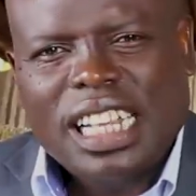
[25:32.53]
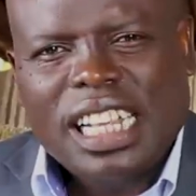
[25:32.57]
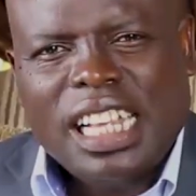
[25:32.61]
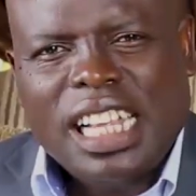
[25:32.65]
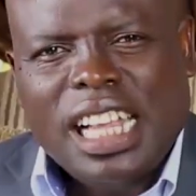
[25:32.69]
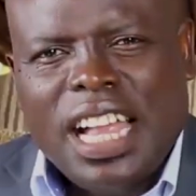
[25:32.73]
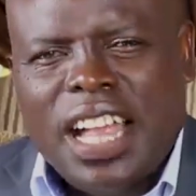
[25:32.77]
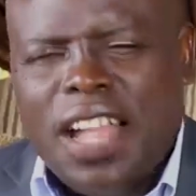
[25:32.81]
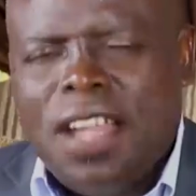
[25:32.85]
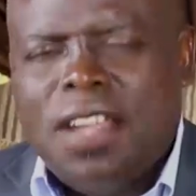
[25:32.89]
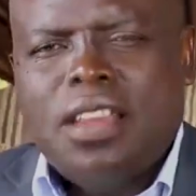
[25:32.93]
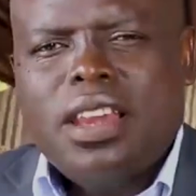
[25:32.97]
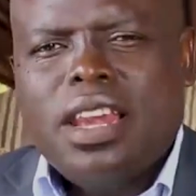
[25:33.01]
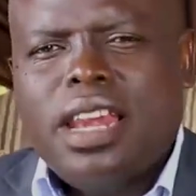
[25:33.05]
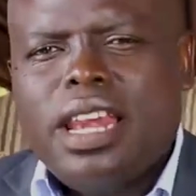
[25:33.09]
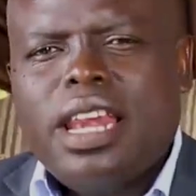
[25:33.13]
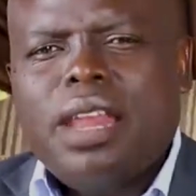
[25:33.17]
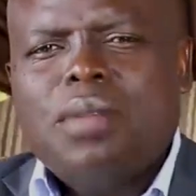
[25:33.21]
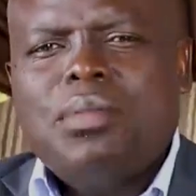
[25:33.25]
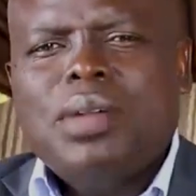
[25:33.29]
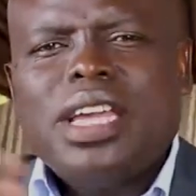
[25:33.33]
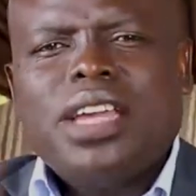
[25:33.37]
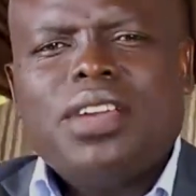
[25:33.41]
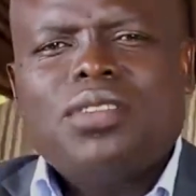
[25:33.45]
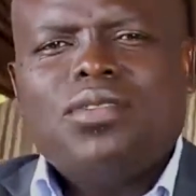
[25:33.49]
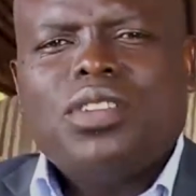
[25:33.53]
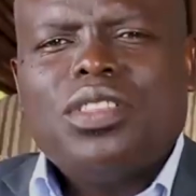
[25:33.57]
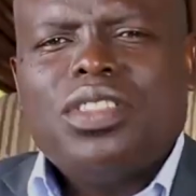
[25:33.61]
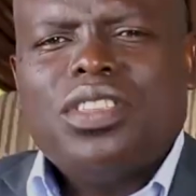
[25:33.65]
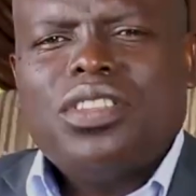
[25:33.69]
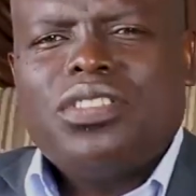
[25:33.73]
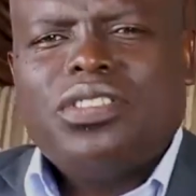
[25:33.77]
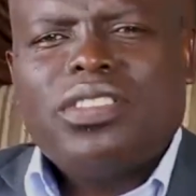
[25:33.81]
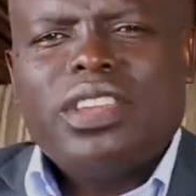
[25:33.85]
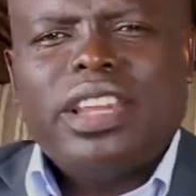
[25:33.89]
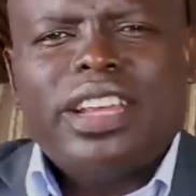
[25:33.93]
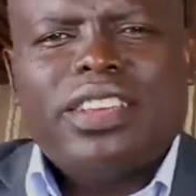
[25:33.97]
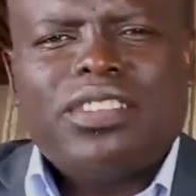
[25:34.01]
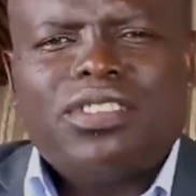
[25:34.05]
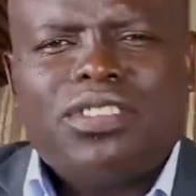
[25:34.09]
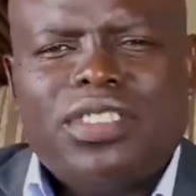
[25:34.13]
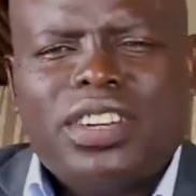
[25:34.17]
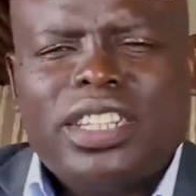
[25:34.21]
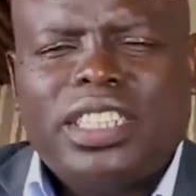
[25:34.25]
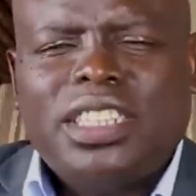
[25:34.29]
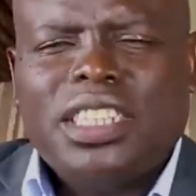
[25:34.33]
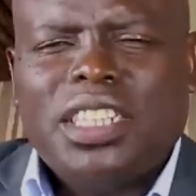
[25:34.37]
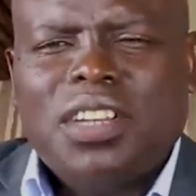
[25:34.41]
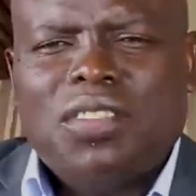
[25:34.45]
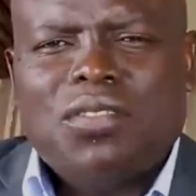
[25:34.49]
Let me give you this
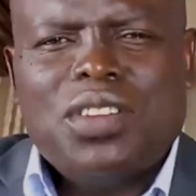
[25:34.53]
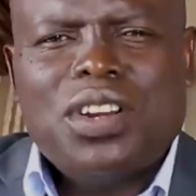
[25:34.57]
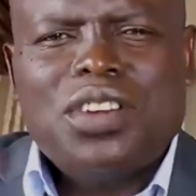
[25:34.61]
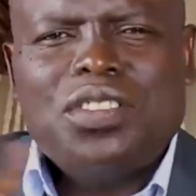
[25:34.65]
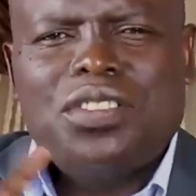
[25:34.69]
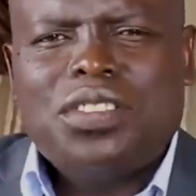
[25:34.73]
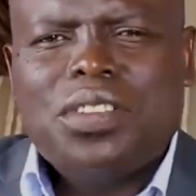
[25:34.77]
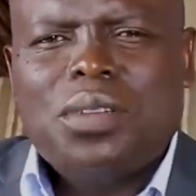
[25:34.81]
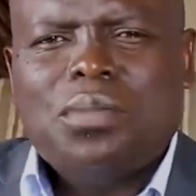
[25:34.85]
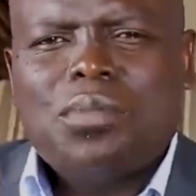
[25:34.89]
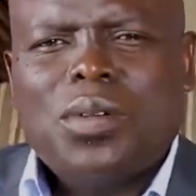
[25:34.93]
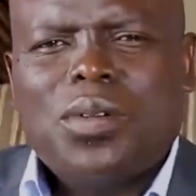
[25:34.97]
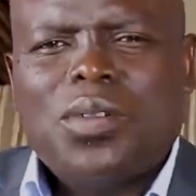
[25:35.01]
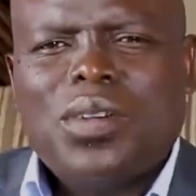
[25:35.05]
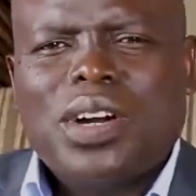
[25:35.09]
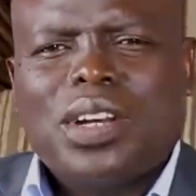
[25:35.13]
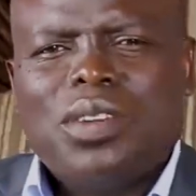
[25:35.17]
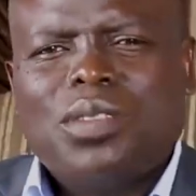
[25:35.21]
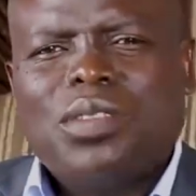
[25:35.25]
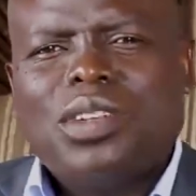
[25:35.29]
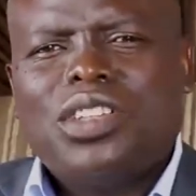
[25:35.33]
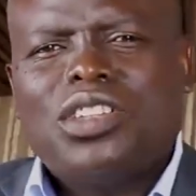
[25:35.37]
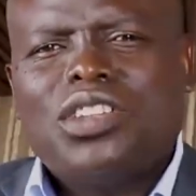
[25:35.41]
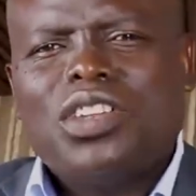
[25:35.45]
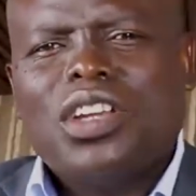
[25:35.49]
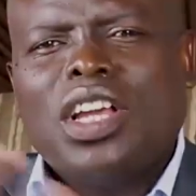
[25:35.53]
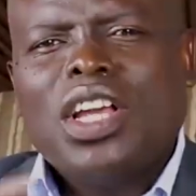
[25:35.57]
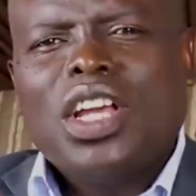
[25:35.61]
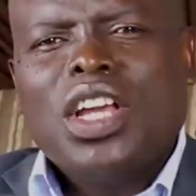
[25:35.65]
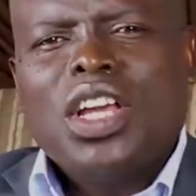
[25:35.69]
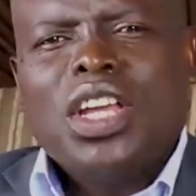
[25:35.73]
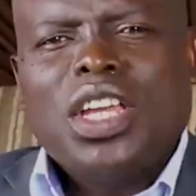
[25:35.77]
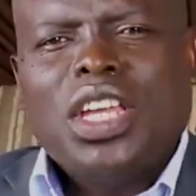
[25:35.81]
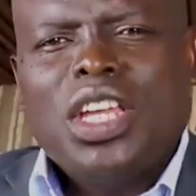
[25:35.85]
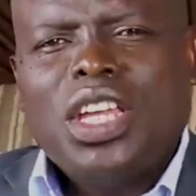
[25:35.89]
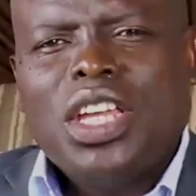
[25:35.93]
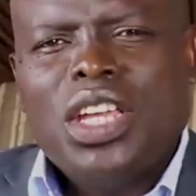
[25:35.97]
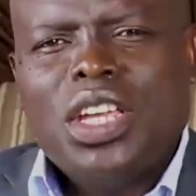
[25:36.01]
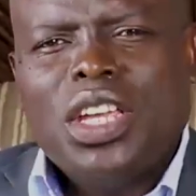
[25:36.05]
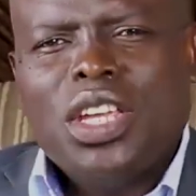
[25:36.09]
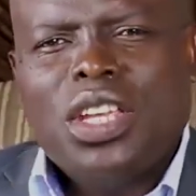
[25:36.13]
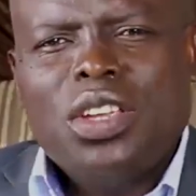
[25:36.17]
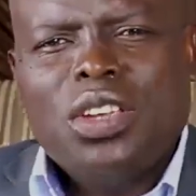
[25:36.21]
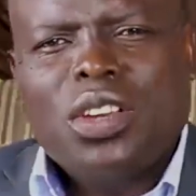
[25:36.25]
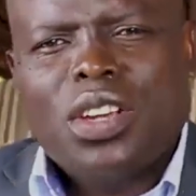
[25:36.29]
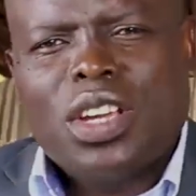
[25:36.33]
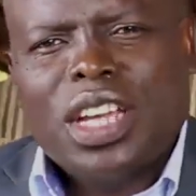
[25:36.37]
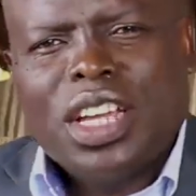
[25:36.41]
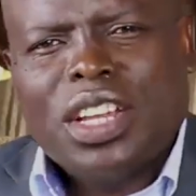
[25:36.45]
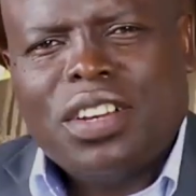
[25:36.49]
illustration, a very simple one, which
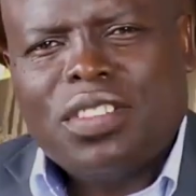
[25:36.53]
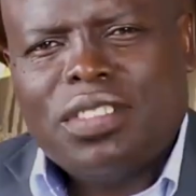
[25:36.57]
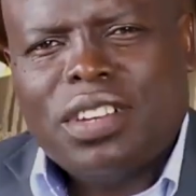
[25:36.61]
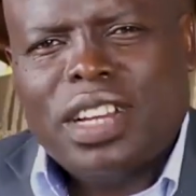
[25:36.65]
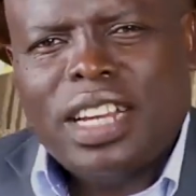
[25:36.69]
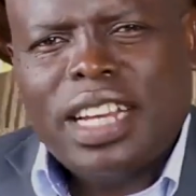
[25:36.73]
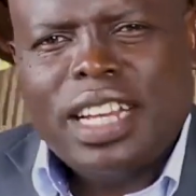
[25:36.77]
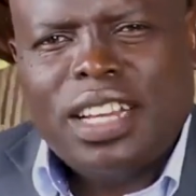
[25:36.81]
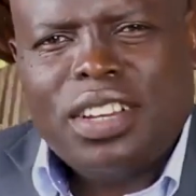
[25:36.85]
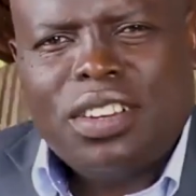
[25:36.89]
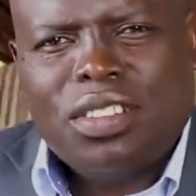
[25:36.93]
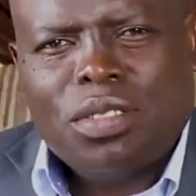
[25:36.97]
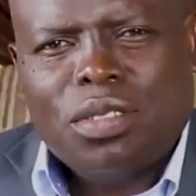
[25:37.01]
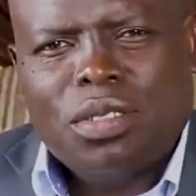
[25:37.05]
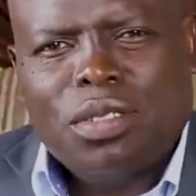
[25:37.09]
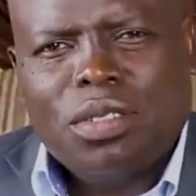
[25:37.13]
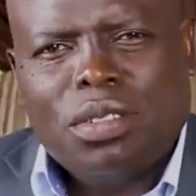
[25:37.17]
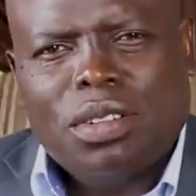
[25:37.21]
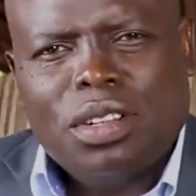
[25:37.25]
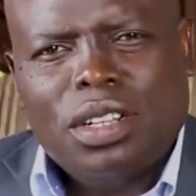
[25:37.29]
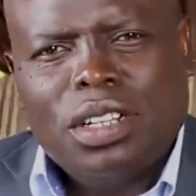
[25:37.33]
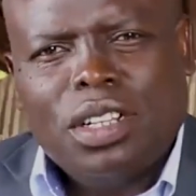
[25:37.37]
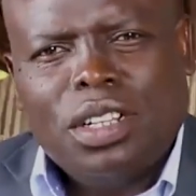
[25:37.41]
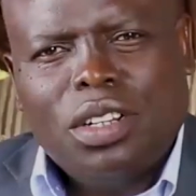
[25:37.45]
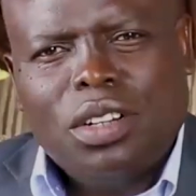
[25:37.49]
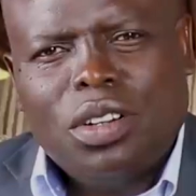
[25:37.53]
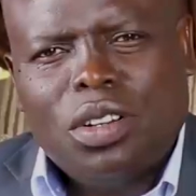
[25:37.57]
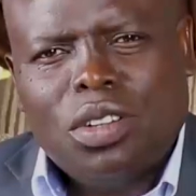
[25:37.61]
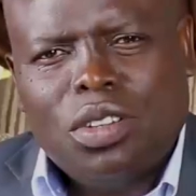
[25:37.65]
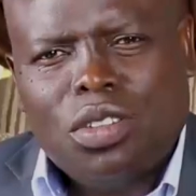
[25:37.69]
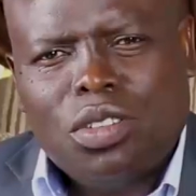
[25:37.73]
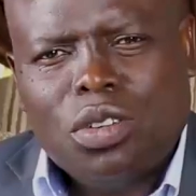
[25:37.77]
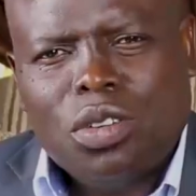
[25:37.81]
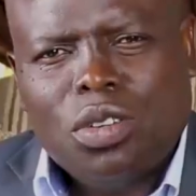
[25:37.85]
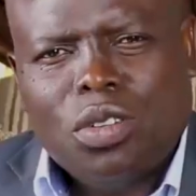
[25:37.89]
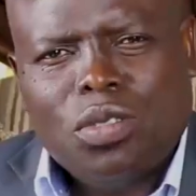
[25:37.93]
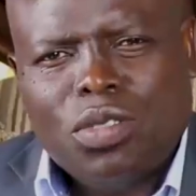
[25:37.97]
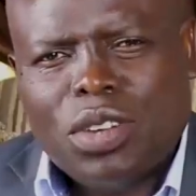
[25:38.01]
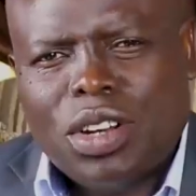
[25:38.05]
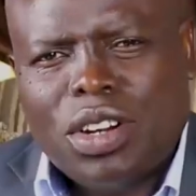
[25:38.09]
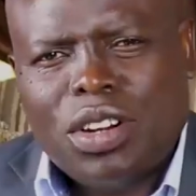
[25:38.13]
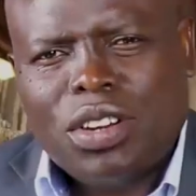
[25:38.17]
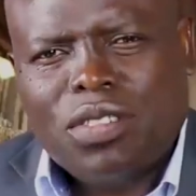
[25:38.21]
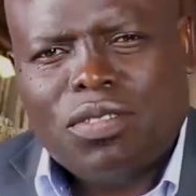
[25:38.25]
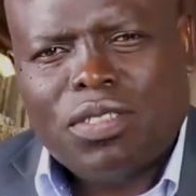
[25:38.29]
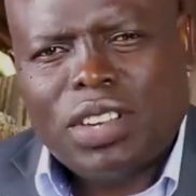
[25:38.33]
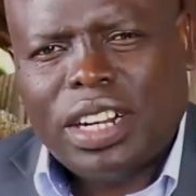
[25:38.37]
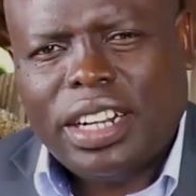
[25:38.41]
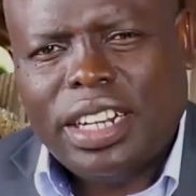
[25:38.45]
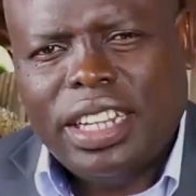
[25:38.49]
you can relate to
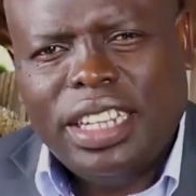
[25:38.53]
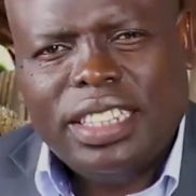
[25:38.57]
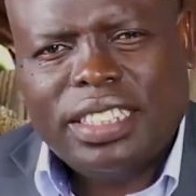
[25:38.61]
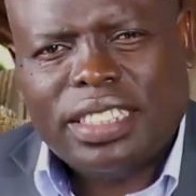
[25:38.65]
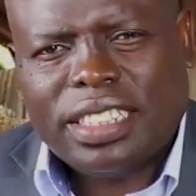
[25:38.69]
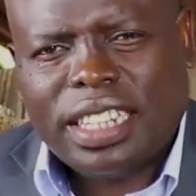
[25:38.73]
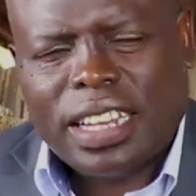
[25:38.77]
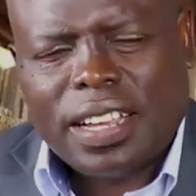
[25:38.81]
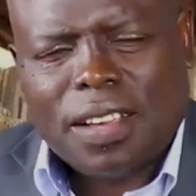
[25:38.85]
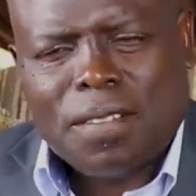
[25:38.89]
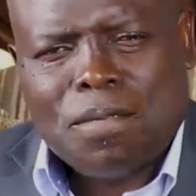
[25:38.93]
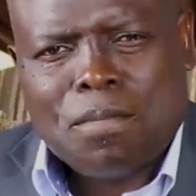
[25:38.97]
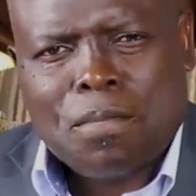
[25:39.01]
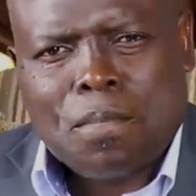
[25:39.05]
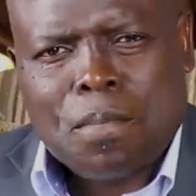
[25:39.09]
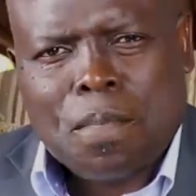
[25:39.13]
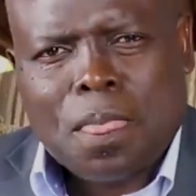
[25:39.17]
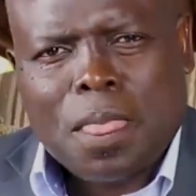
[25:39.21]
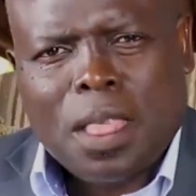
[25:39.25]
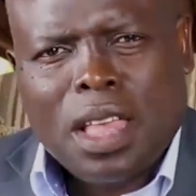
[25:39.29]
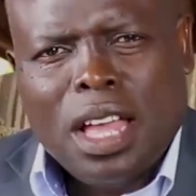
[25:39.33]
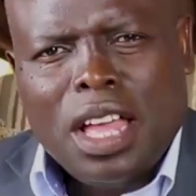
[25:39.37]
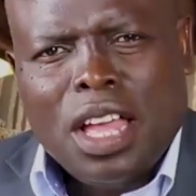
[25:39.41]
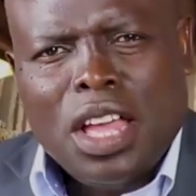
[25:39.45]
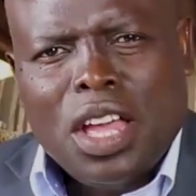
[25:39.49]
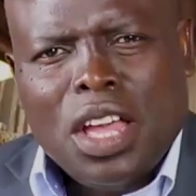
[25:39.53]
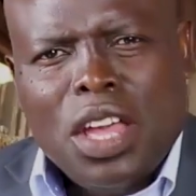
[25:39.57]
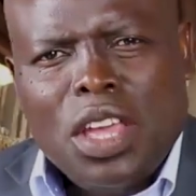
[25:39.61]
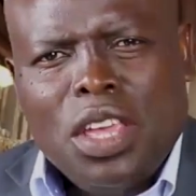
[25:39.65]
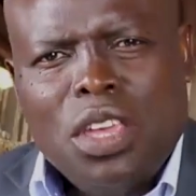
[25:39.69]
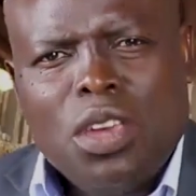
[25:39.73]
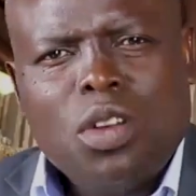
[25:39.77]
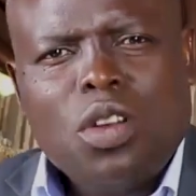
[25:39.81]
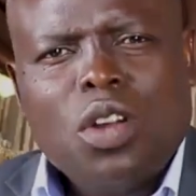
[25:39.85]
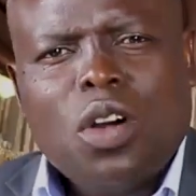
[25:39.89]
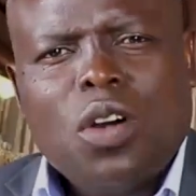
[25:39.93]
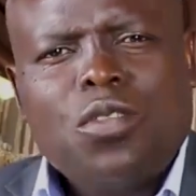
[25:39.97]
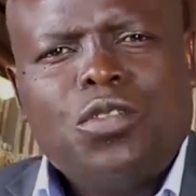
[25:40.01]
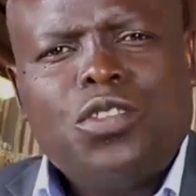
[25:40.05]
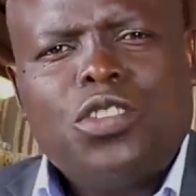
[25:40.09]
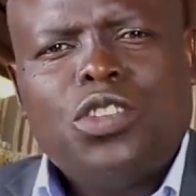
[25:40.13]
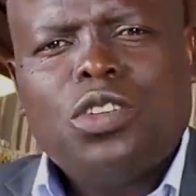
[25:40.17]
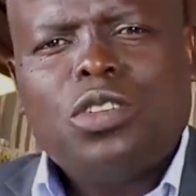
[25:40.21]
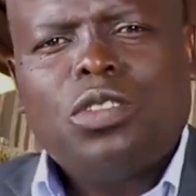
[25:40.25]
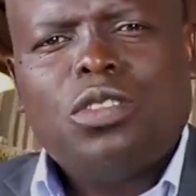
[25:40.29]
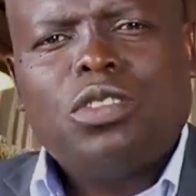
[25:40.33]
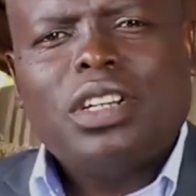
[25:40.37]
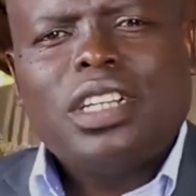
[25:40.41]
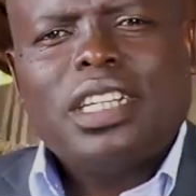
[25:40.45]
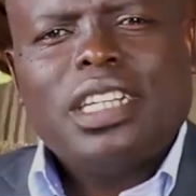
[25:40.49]
very, very easily. You know of
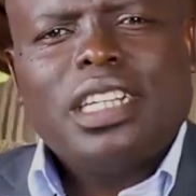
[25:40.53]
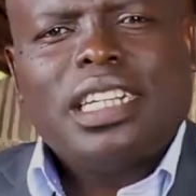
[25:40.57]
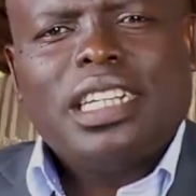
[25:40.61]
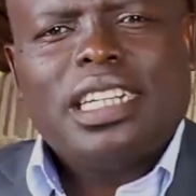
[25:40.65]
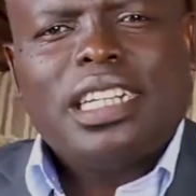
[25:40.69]
children.